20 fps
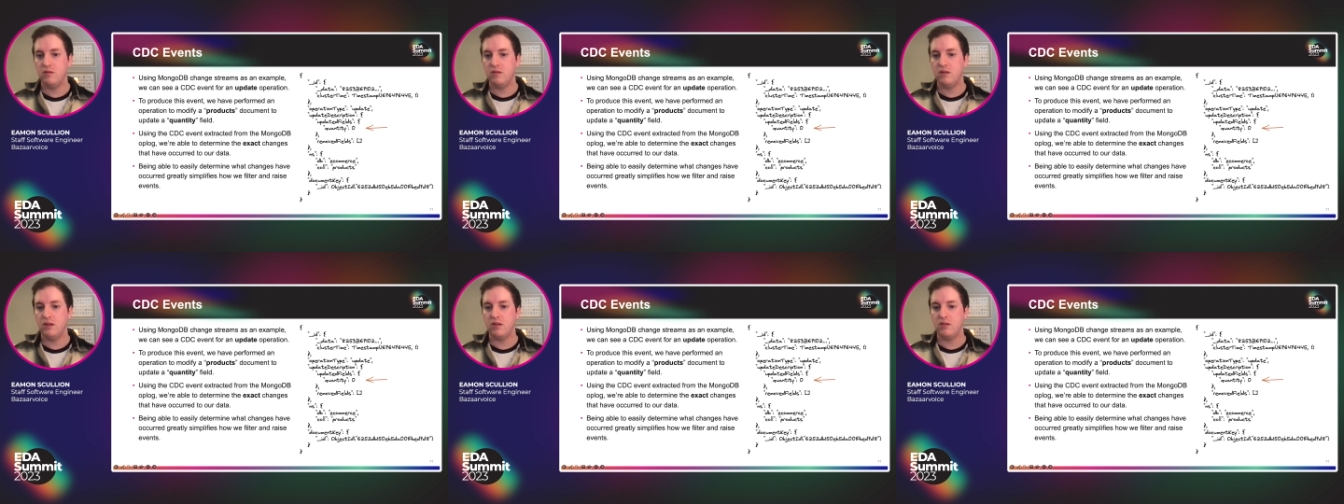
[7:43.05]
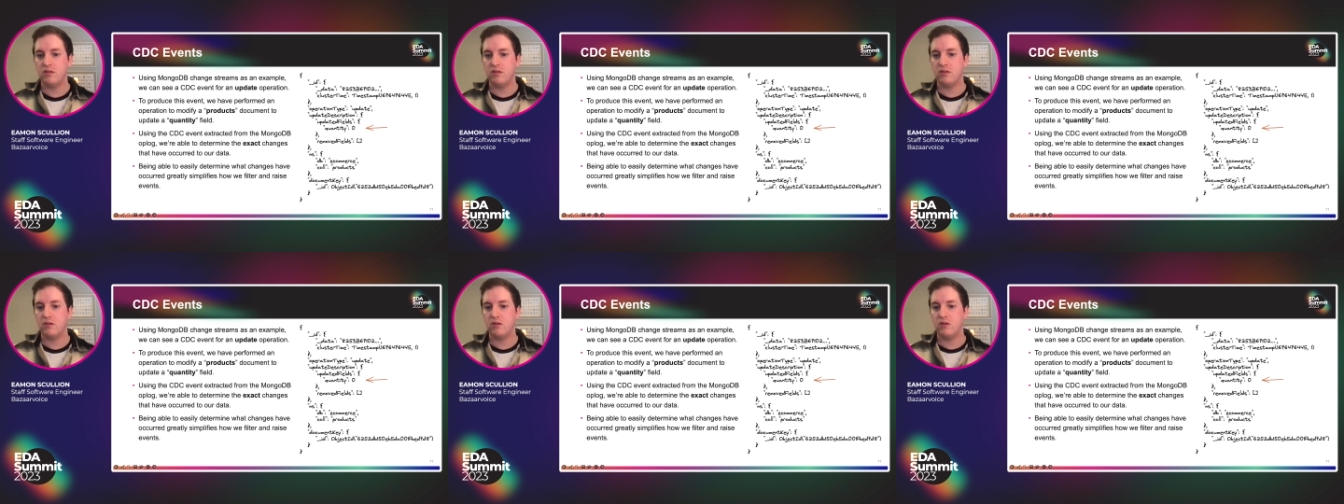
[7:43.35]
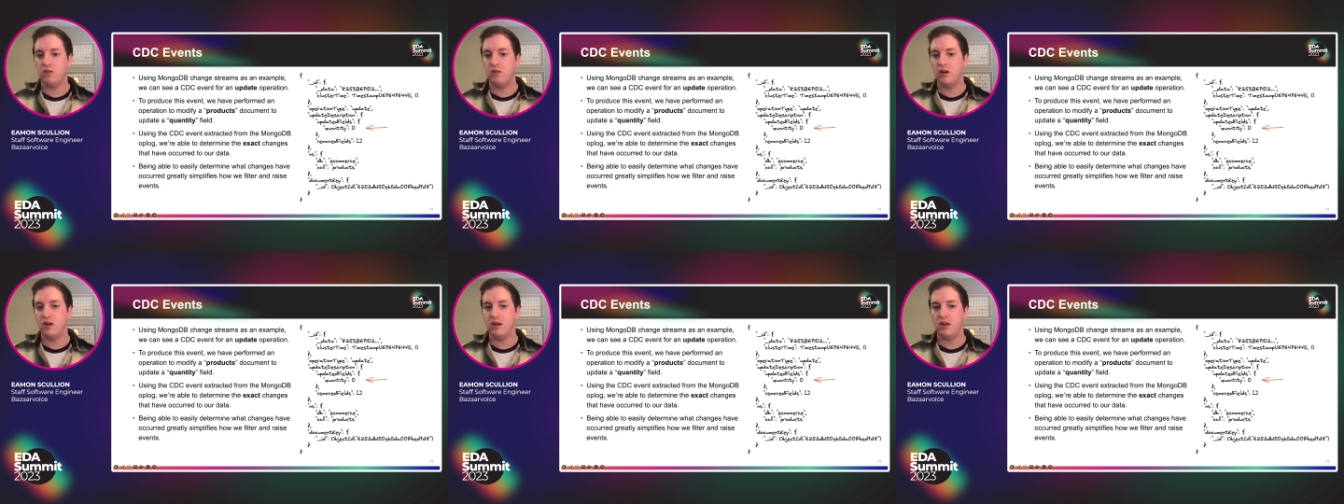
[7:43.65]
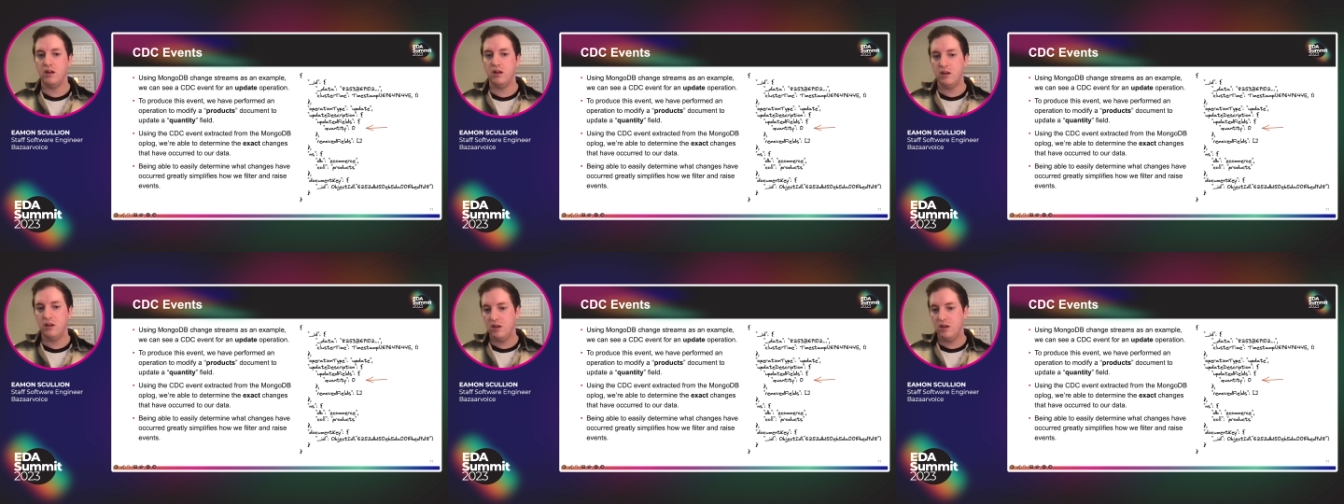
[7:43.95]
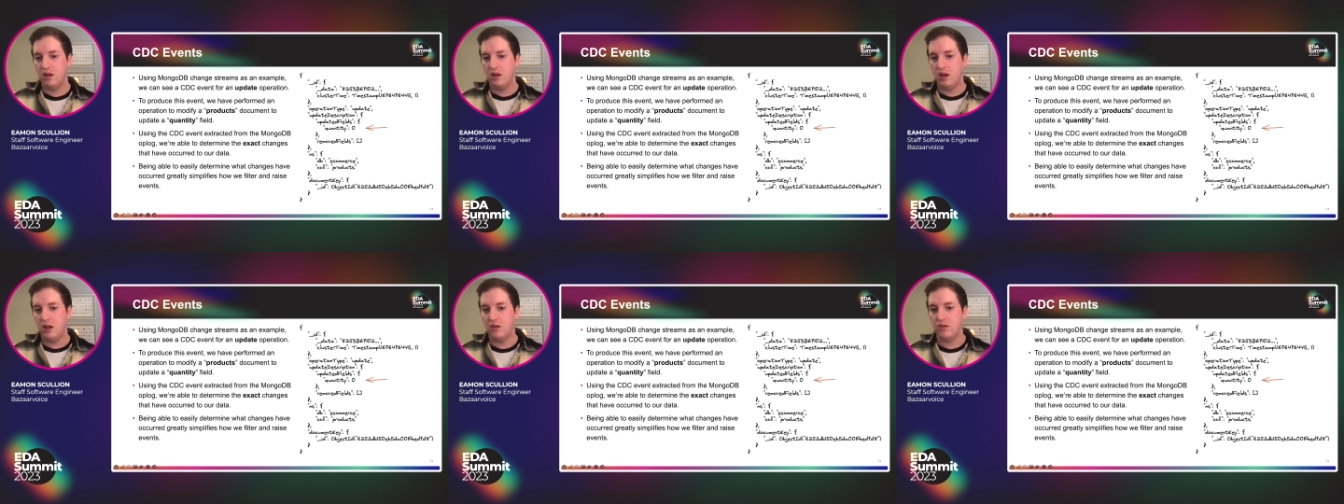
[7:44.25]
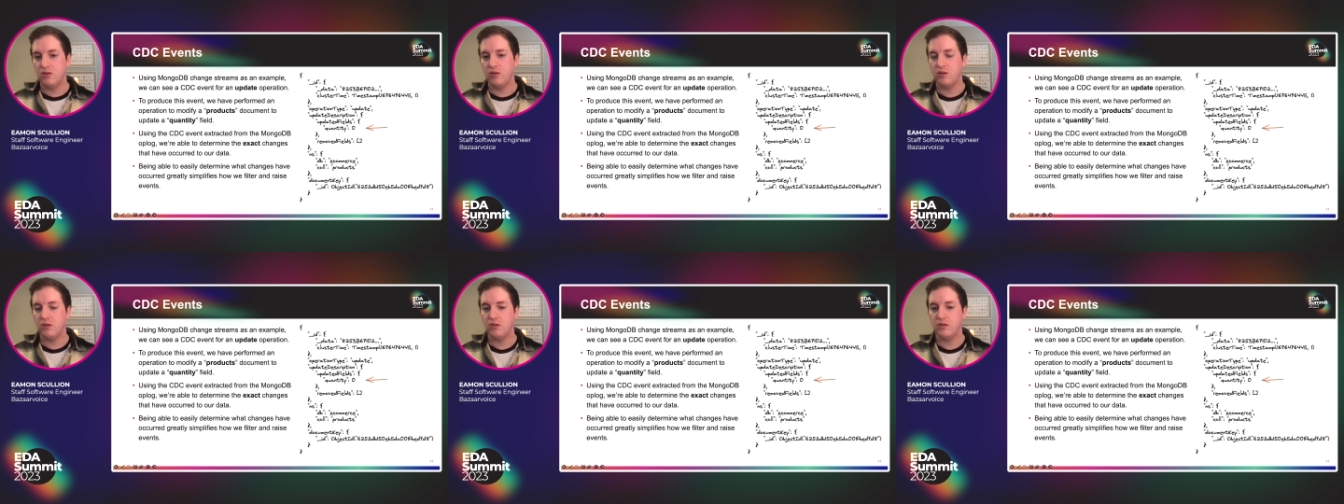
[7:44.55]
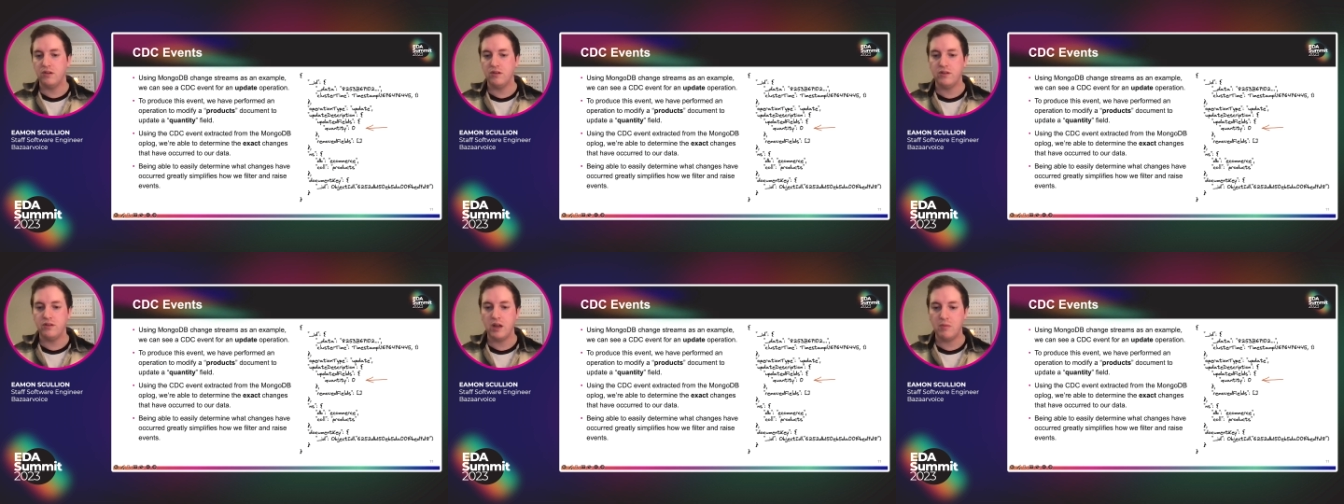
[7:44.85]
that's quite internal
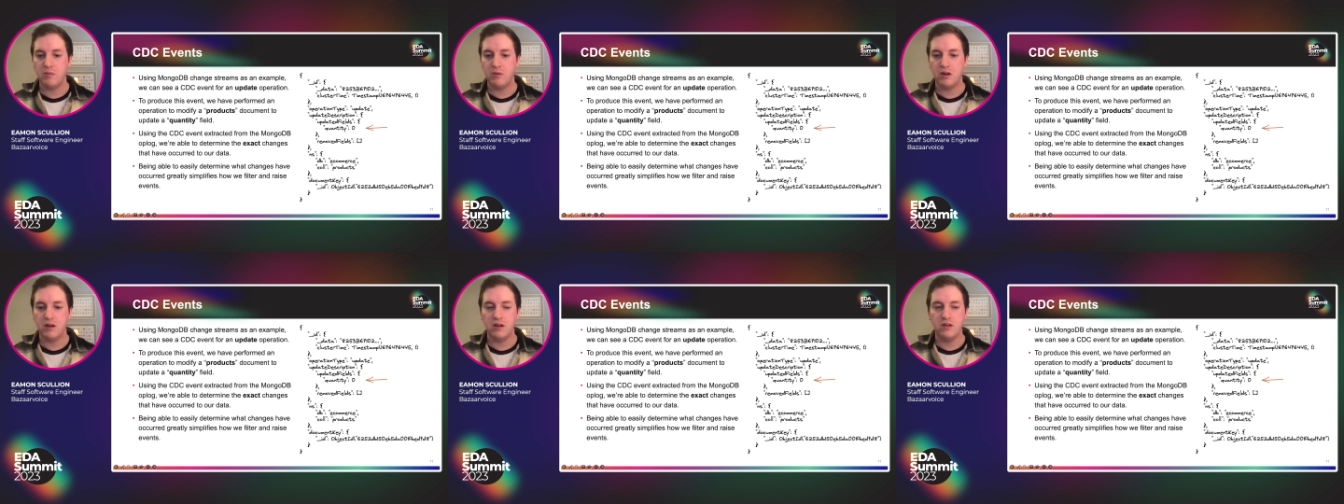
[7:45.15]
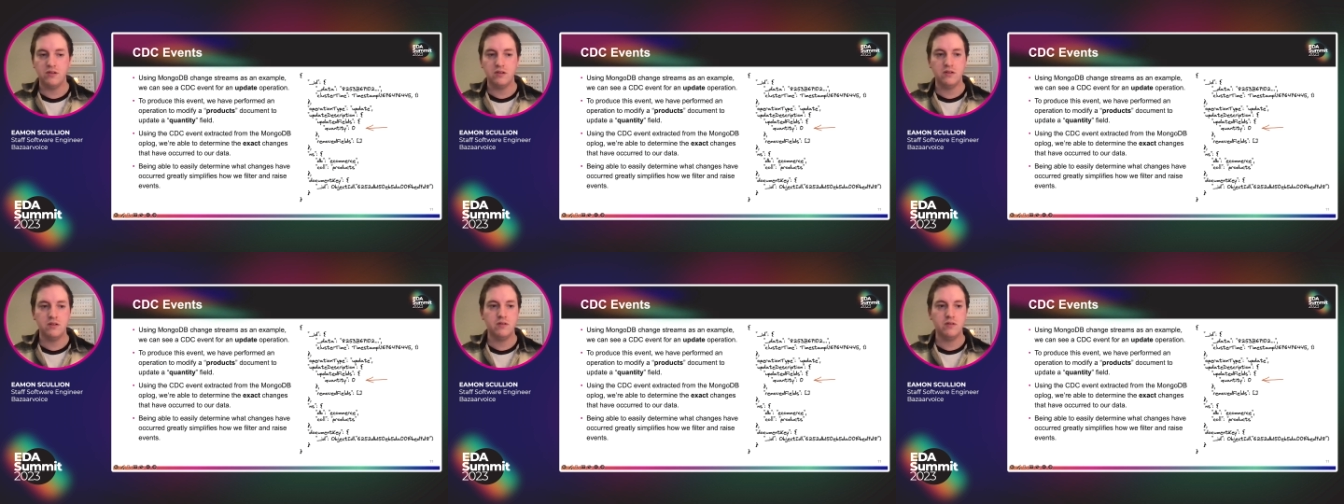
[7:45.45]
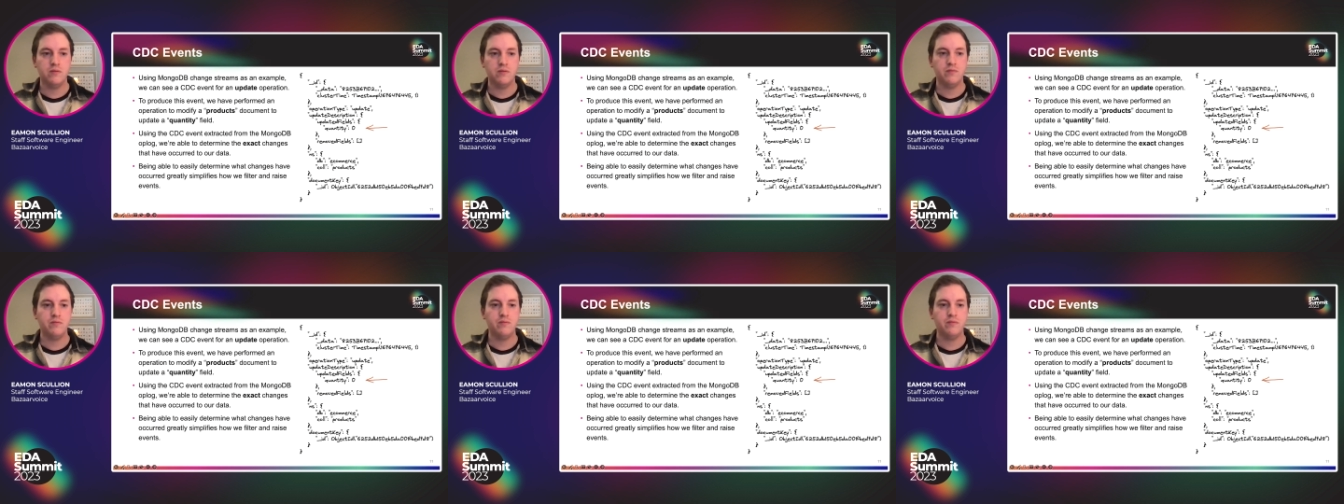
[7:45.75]
to this application.